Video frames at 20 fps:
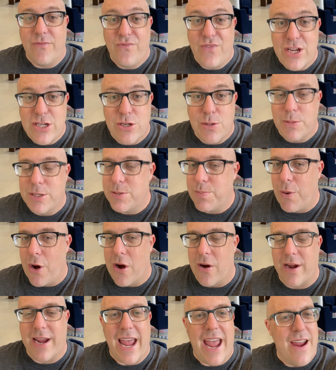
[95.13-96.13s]
Fisherman's
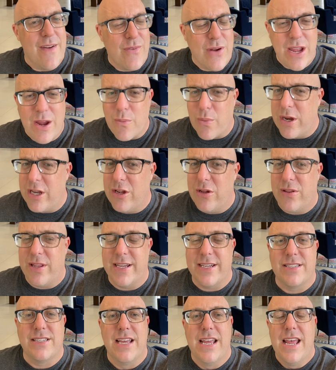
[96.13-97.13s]
Park. Every year we do
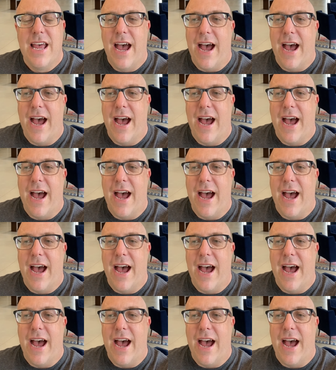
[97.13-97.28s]
this.